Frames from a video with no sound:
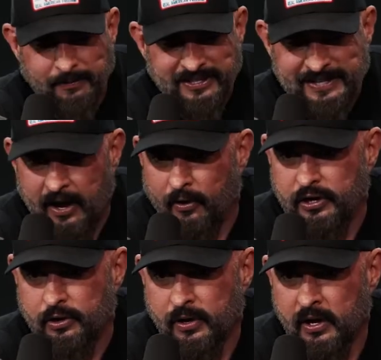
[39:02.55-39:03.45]
I'm just telling
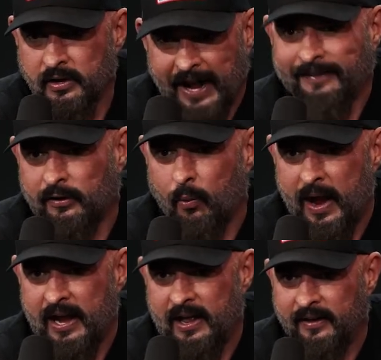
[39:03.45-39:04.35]
you that's the
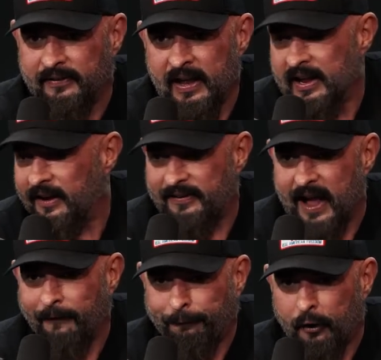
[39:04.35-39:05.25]
way it is. It's
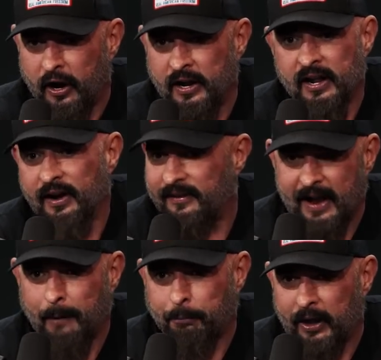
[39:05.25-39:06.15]
not fun. It's
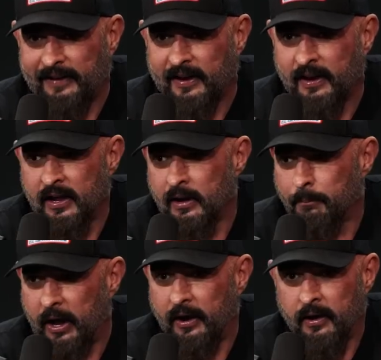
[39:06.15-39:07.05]
not pleasant,
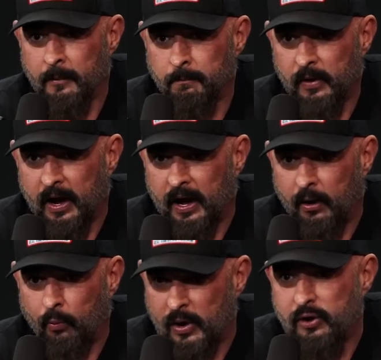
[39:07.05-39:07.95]
but.
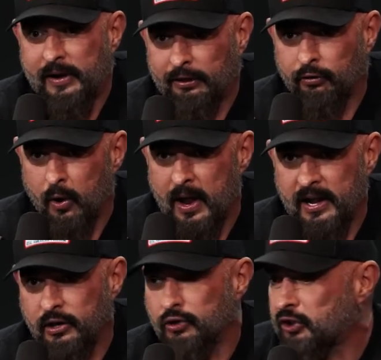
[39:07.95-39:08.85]
Uh, when you get through
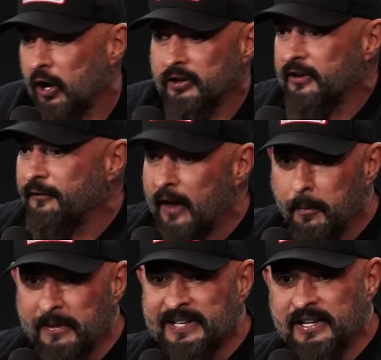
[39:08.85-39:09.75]
it, you start to
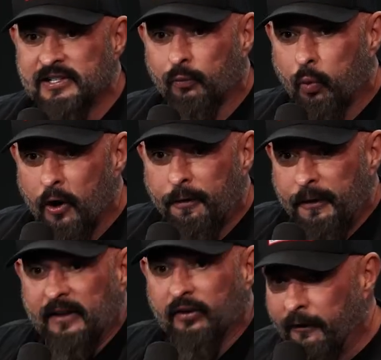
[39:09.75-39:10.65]
develop a sense of worth
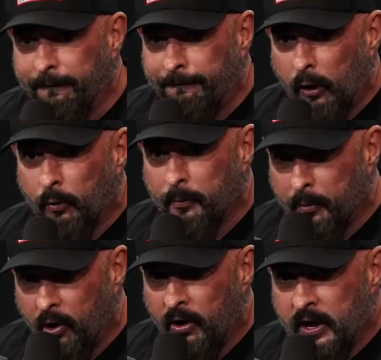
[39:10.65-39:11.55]
that is
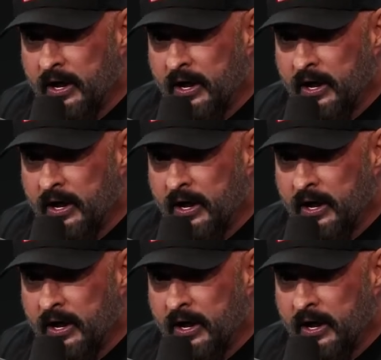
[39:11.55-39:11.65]
unfuckable,